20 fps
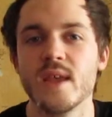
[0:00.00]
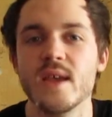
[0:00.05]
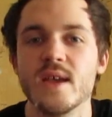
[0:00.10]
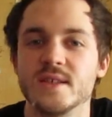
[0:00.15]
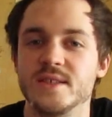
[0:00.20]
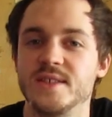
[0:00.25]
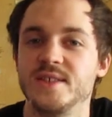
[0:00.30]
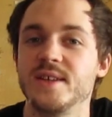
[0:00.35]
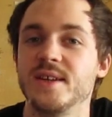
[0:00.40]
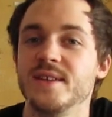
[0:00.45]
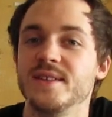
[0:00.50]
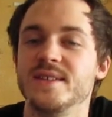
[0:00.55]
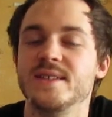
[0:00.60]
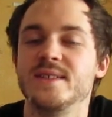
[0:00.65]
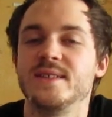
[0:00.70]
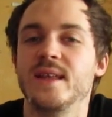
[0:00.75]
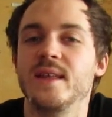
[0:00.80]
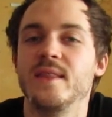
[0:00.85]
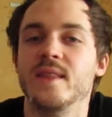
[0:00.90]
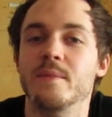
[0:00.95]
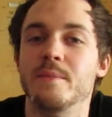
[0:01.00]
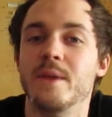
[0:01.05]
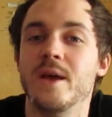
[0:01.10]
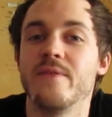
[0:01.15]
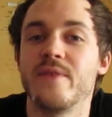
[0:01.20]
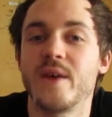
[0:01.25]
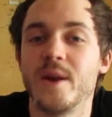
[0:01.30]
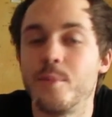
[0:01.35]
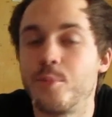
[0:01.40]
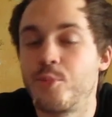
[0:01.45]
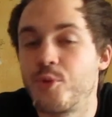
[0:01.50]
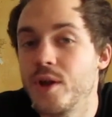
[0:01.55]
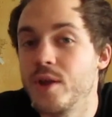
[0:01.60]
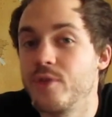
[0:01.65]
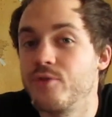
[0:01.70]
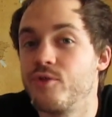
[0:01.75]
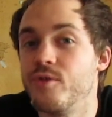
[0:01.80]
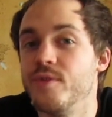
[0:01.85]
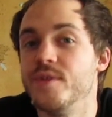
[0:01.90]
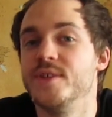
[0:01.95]
So scientists think they may have had a
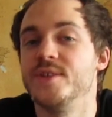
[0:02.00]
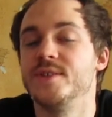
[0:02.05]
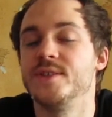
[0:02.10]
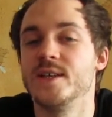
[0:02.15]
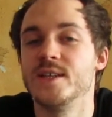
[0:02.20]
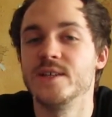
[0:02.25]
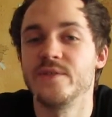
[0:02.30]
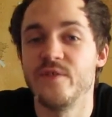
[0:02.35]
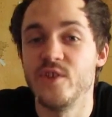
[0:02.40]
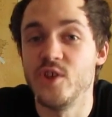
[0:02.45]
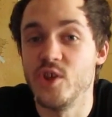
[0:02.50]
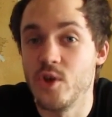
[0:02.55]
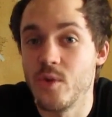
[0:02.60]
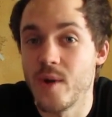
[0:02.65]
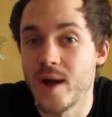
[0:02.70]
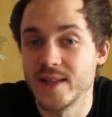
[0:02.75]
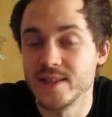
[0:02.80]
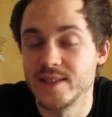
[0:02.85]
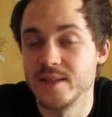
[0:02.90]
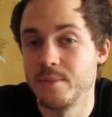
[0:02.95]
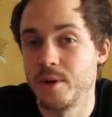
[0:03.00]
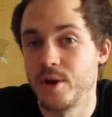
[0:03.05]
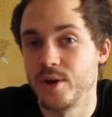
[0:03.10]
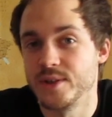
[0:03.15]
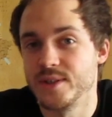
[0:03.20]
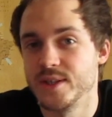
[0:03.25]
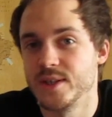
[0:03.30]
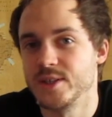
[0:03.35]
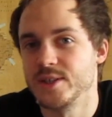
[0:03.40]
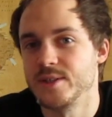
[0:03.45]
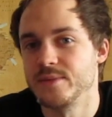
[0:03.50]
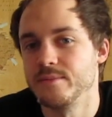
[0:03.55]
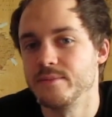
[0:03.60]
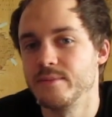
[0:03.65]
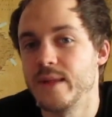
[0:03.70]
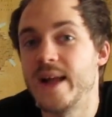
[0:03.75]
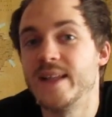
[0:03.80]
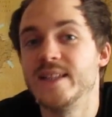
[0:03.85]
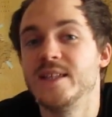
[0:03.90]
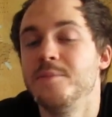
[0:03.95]
breakthrough in the search for new antibiotics.
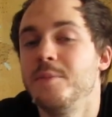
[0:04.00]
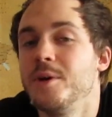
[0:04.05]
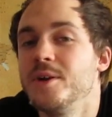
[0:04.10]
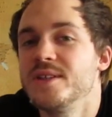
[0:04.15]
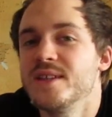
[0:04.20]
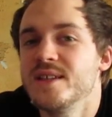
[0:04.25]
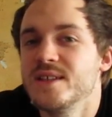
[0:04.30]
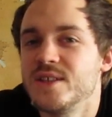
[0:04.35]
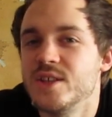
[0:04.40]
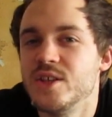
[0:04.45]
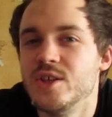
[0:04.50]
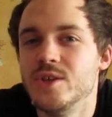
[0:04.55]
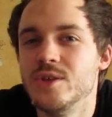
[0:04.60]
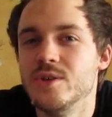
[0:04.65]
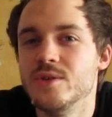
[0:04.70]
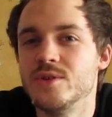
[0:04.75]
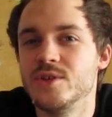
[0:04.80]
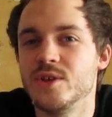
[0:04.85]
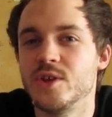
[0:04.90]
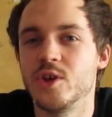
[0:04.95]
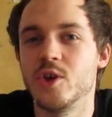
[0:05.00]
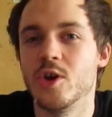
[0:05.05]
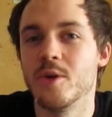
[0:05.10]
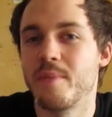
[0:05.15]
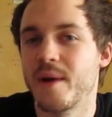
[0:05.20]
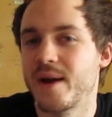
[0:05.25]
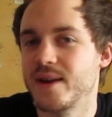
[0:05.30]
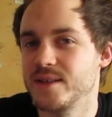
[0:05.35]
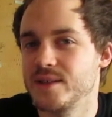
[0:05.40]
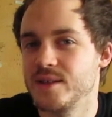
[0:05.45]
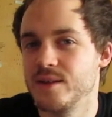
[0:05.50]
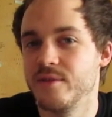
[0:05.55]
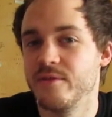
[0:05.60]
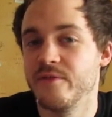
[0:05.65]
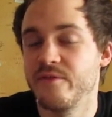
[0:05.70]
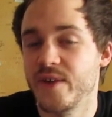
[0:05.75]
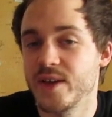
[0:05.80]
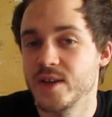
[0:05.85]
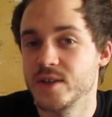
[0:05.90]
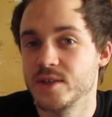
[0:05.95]
Antibiotics are used to cure bacterial
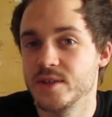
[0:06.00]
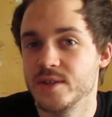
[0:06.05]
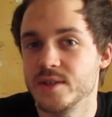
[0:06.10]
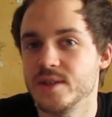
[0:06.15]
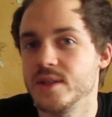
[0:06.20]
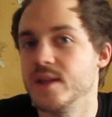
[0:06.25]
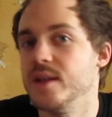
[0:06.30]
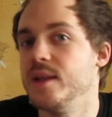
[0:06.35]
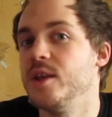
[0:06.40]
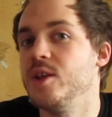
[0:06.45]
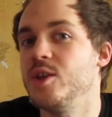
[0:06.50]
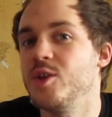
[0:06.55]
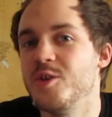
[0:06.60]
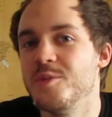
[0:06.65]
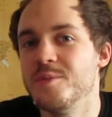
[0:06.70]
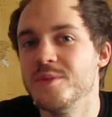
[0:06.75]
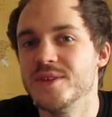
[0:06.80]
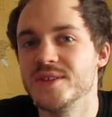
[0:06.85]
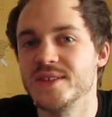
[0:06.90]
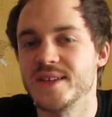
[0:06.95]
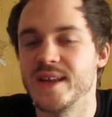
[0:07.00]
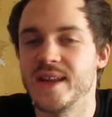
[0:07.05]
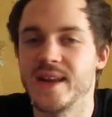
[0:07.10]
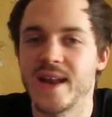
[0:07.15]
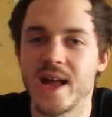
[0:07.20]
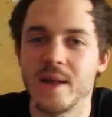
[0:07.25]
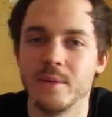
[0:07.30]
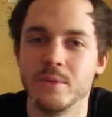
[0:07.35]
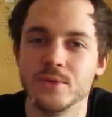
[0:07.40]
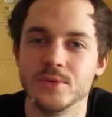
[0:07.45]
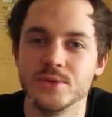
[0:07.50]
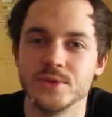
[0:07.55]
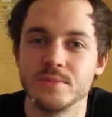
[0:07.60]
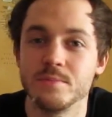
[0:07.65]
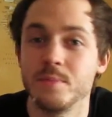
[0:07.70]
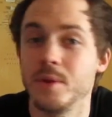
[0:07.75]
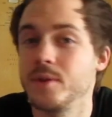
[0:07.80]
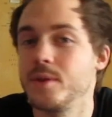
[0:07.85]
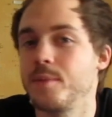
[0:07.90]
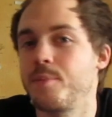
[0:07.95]
infections in humans and in animals,
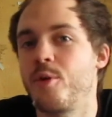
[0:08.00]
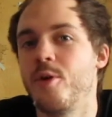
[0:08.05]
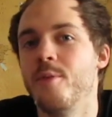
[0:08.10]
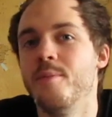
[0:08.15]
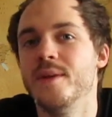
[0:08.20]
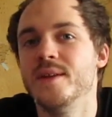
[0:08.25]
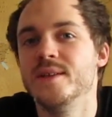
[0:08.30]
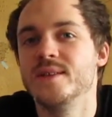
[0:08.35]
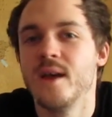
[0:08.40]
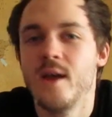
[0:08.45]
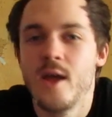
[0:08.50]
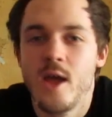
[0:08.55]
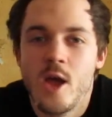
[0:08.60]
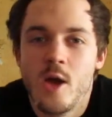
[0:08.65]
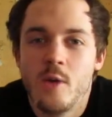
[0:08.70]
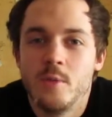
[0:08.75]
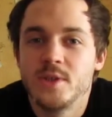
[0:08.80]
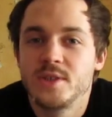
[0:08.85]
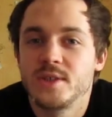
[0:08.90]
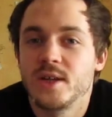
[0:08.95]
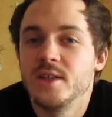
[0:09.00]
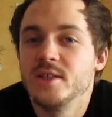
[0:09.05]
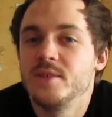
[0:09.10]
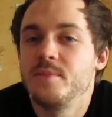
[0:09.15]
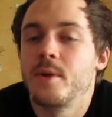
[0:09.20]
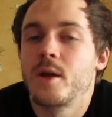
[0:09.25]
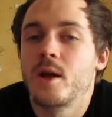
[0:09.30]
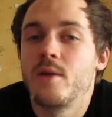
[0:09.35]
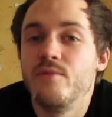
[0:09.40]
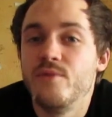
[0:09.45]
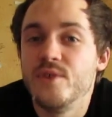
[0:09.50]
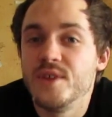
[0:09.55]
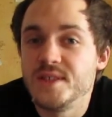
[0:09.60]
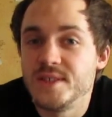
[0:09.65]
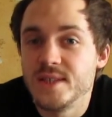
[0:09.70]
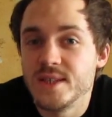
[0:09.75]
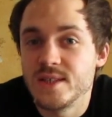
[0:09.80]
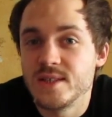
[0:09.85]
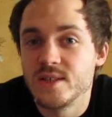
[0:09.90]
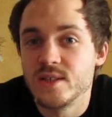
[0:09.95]
but the problem is we're starting to become
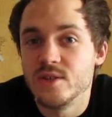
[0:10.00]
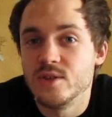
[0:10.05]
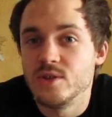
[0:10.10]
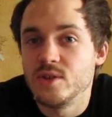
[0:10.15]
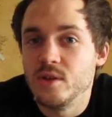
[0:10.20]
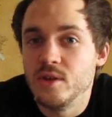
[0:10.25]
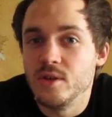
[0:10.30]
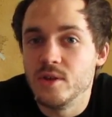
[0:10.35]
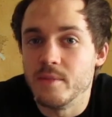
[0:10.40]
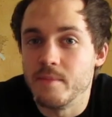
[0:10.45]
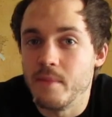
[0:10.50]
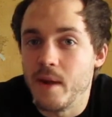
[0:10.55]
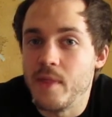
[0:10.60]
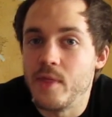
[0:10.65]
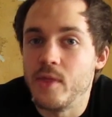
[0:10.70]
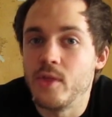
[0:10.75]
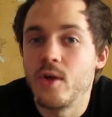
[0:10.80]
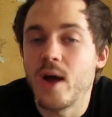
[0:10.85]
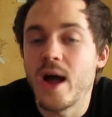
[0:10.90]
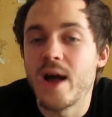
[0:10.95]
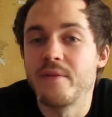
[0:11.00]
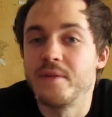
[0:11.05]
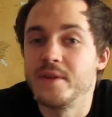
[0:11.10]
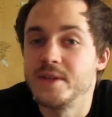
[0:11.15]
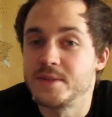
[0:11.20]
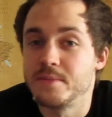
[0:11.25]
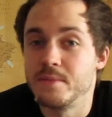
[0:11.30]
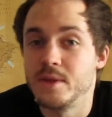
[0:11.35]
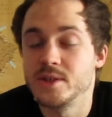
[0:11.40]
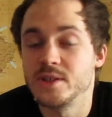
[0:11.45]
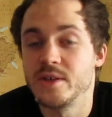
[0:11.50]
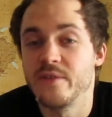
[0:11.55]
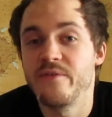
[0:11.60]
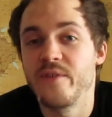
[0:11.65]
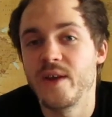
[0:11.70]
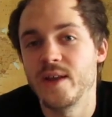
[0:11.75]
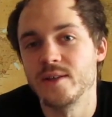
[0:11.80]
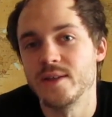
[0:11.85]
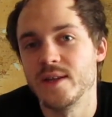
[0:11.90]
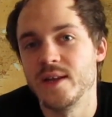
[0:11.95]
resistant to them and they're not having as much
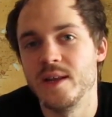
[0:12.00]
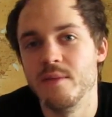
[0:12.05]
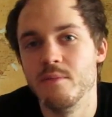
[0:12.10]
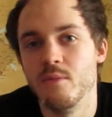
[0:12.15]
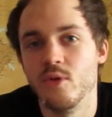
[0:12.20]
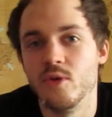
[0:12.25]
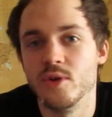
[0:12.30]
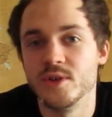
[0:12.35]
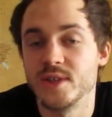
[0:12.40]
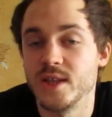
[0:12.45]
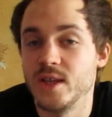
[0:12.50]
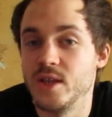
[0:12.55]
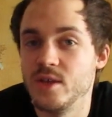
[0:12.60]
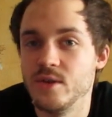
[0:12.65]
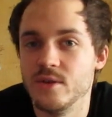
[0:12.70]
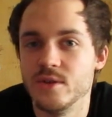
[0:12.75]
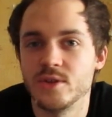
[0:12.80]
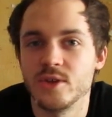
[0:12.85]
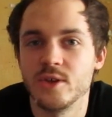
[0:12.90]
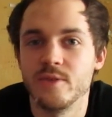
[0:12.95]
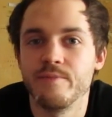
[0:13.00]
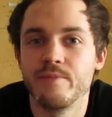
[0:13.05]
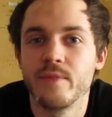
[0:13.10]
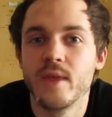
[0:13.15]
effect anymore as they used to.